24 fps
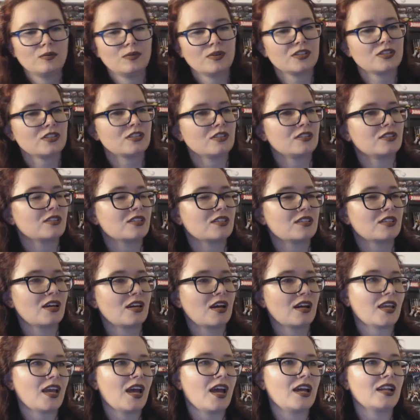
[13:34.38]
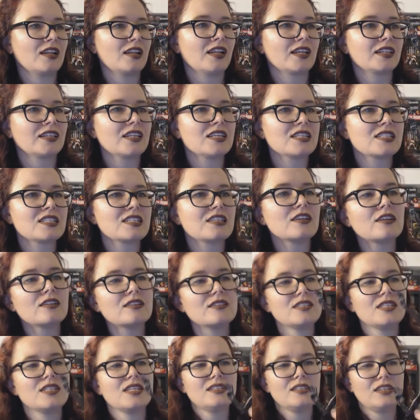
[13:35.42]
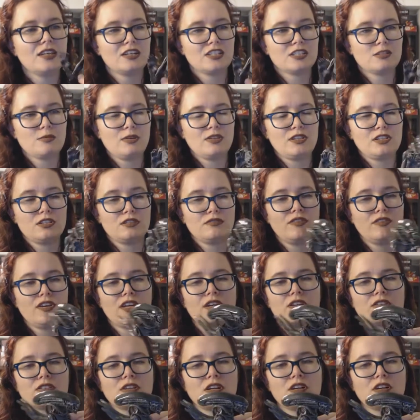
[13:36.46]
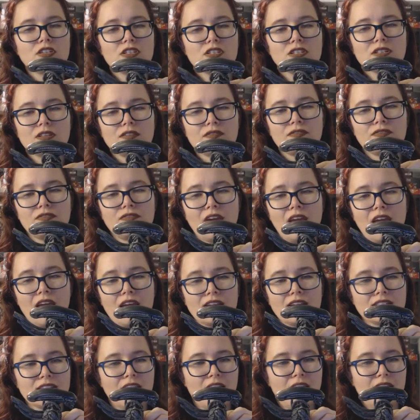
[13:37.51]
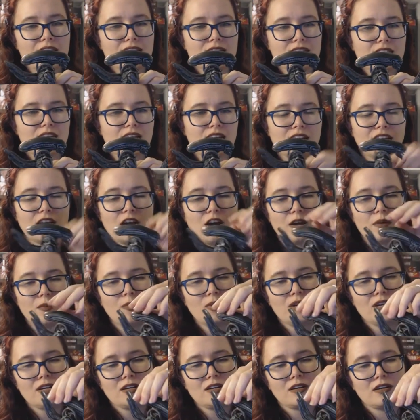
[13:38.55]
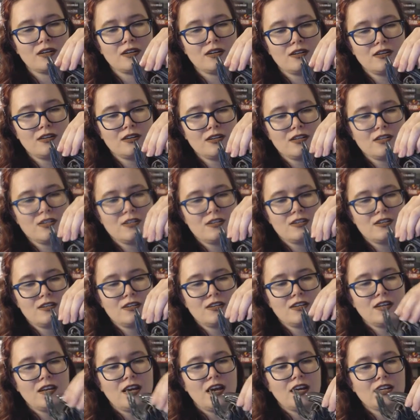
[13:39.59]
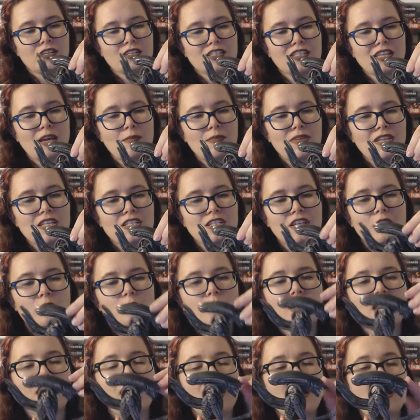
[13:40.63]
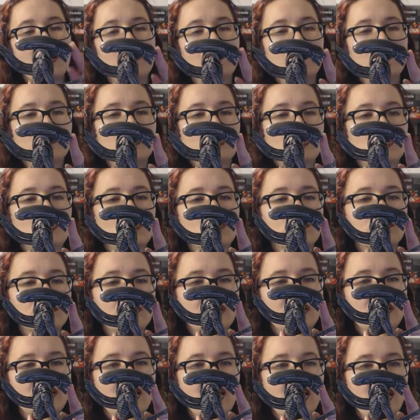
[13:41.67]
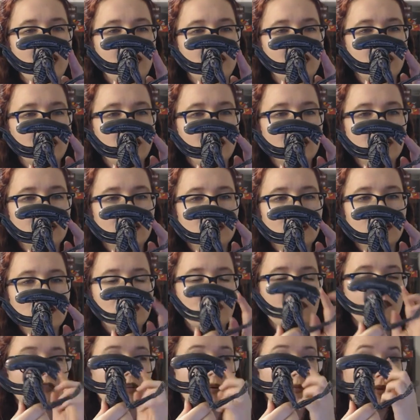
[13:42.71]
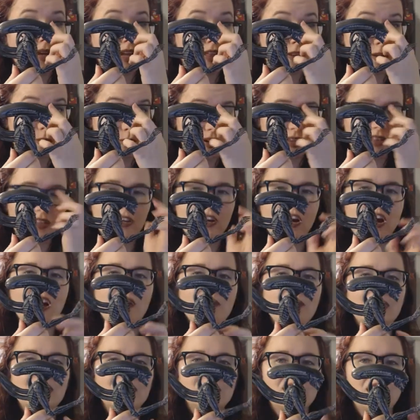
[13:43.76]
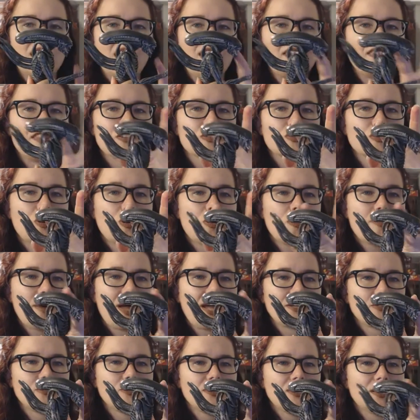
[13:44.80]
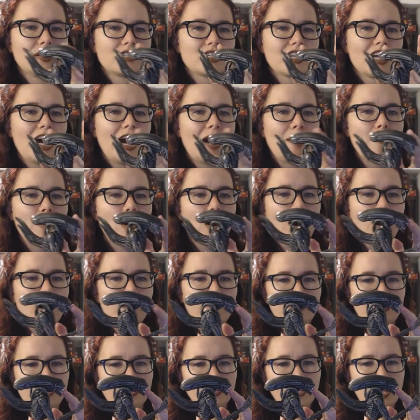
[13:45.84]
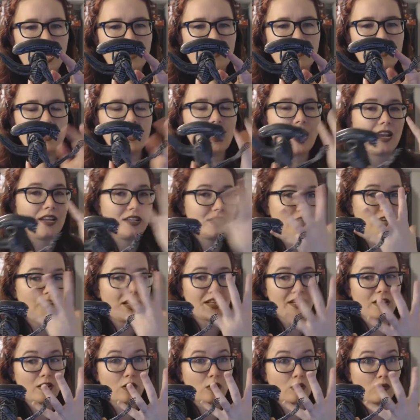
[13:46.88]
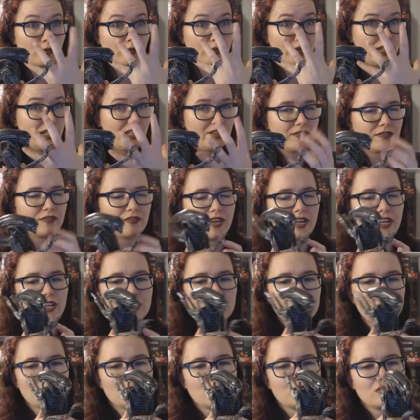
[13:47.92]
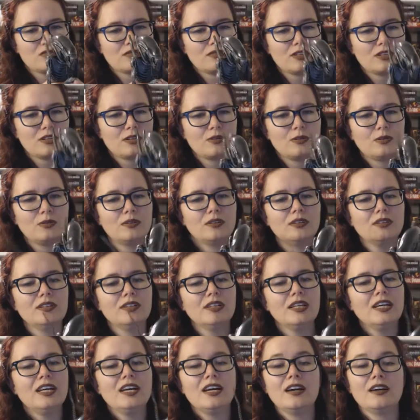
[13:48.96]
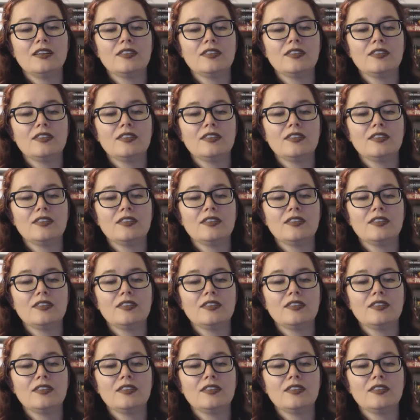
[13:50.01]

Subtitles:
which is, again, like these little details about these figures are just fantastic. Now I wonder, some of these, like we have the gorilla alien from another one of the comics, and the dome actually does come off on that one, and he's got like a gorilla face, which is really cool.